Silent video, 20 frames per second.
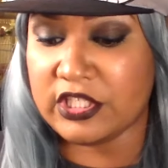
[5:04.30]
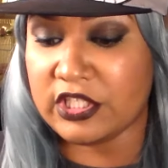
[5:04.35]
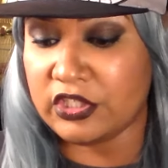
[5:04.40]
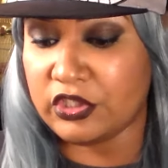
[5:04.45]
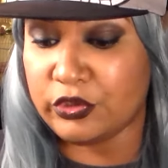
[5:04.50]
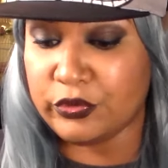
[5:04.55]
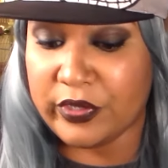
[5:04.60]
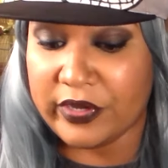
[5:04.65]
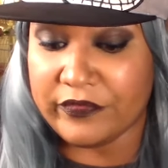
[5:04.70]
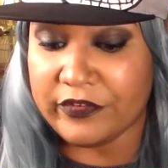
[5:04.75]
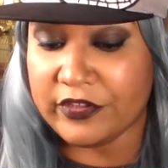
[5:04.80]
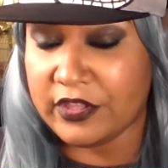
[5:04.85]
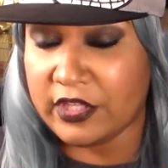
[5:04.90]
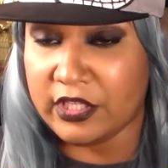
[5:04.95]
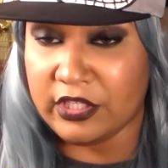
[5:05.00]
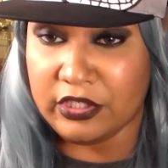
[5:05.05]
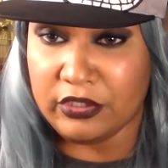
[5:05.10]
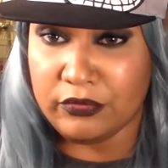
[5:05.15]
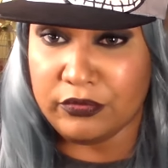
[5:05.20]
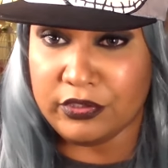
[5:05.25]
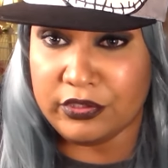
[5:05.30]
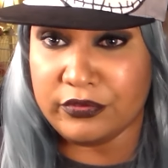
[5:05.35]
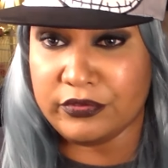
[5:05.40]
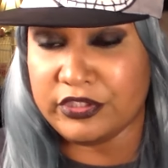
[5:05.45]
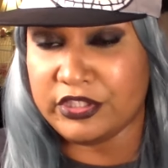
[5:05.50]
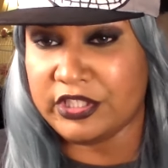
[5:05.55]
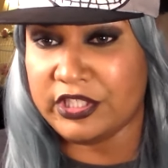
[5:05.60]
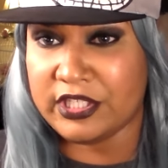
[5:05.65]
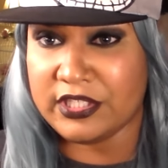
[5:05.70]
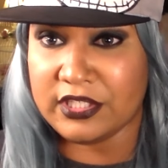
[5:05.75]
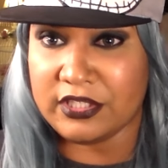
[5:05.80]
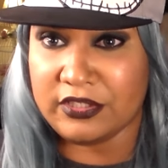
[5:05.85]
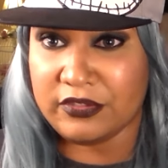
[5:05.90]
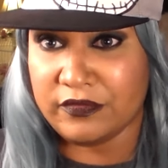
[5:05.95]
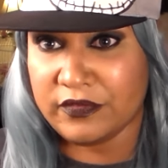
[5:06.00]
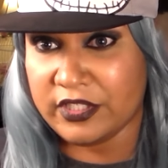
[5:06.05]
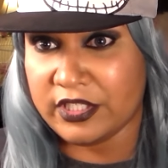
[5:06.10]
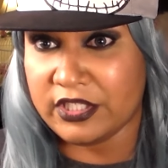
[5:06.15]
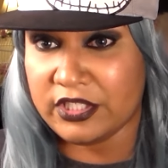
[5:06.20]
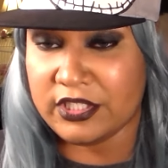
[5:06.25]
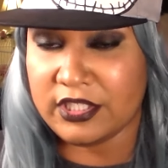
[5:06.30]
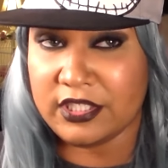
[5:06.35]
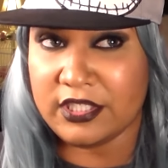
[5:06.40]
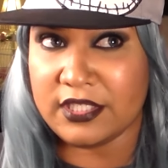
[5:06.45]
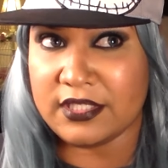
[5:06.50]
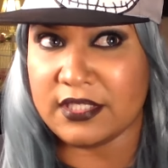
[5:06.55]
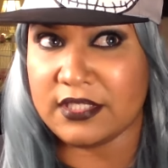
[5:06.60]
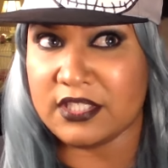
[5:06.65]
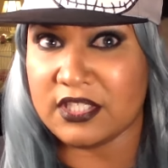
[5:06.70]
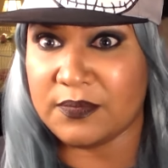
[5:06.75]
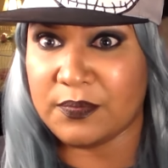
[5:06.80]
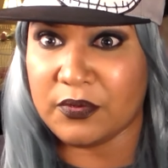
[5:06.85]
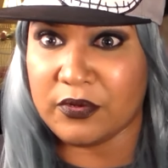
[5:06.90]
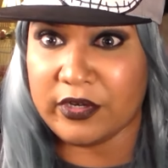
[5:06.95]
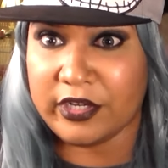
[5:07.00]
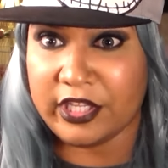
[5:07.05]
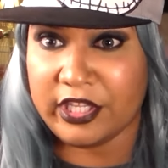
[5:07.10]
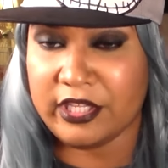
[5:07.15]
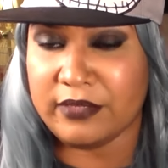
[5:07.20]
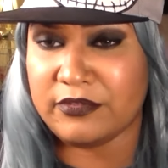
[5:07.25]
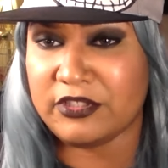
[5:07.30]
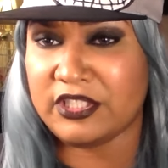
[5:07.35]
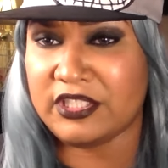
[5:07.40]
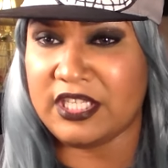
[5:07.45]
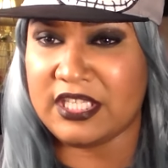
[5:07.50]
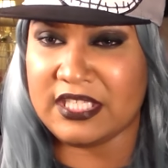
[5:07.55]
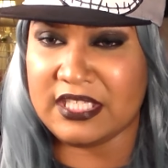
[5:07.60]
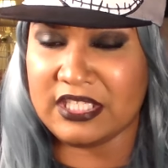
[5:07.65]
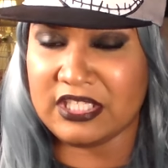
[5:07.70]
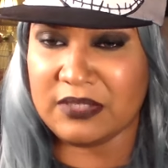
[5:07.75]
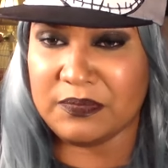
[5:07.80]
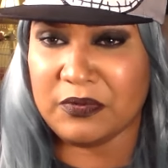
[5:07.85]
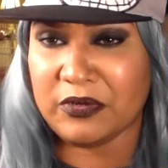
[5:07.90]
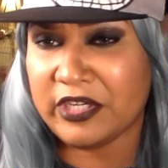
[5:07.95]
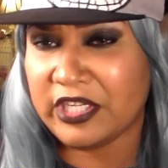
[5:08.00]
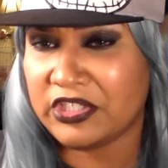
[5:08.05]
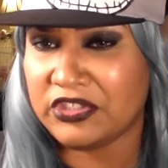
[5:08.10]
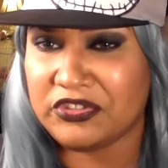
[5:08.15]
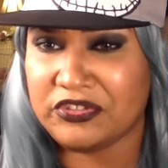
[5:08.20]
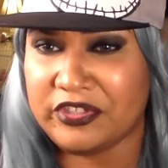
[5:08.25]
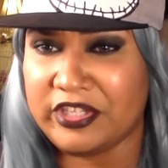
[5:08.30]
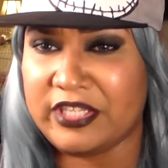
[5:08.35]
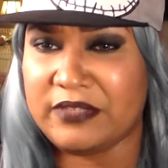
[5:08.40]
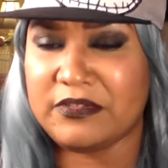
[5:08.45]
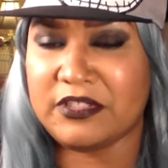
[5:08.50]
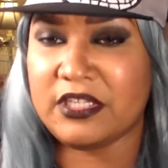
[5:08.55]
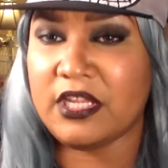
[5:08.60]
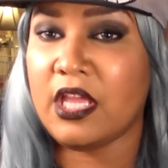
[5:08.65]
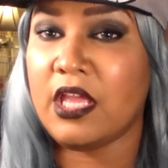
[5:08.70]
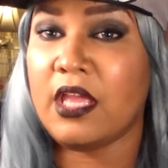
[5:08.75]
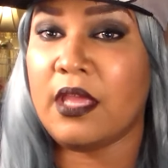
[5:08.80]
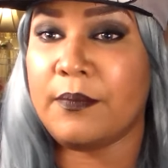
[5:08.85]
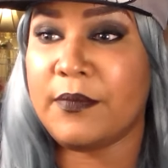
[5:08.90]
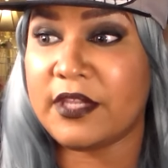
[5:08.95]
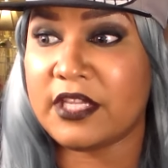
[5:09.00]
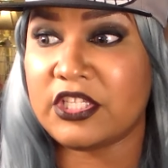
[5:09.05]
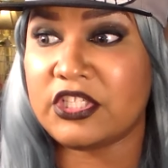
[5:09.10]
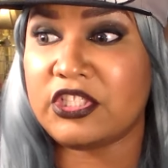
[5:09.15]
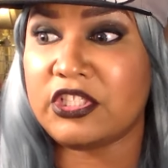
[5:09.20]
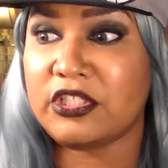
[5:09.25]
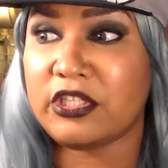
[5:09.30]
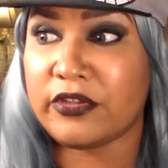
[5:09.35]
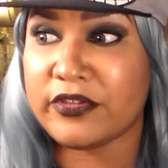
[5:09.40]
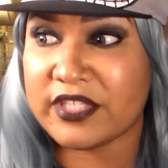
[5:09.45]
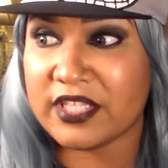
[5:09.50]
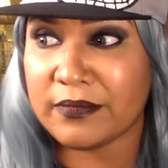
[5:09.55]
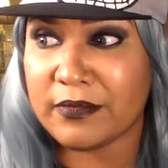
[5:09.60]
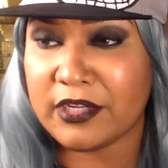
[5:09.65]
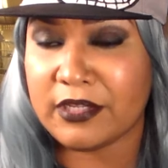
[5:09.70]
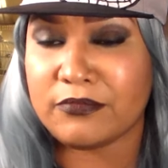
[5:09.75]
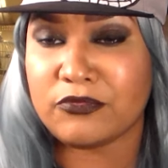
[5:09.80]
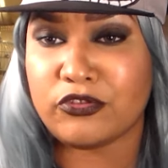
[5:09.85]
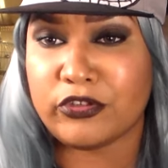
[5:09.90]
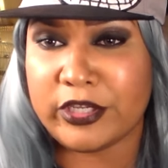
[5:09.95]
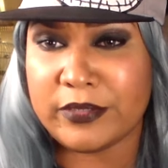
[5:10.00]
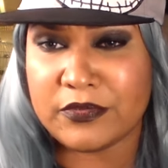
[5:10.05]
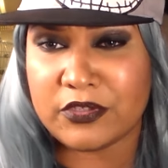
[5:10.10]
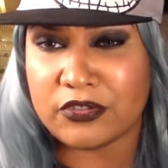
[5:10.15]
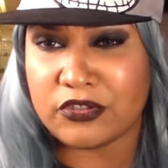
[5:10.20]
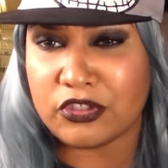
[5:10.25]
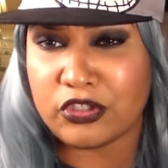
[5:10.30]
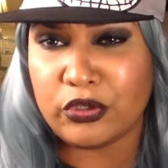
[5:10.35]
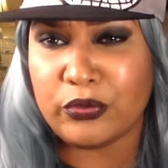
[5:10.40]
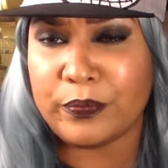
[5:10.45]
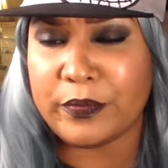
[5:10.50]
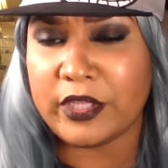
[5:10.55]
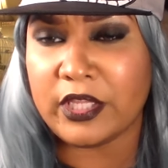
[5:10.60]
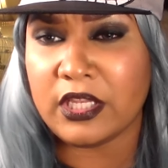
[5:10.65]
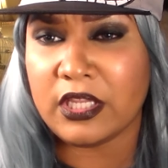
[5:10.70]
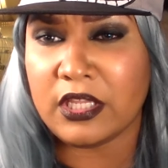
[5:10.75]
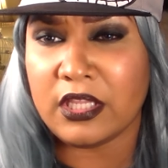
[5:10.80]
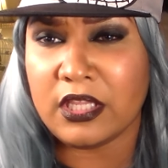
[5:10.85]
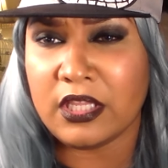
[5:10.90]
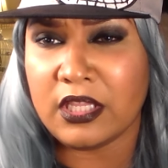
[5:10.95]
doesn't do everything you do she doesn't do this she doesn't support him she doesn't support his dreams she, because she knows some of them dreams are stupid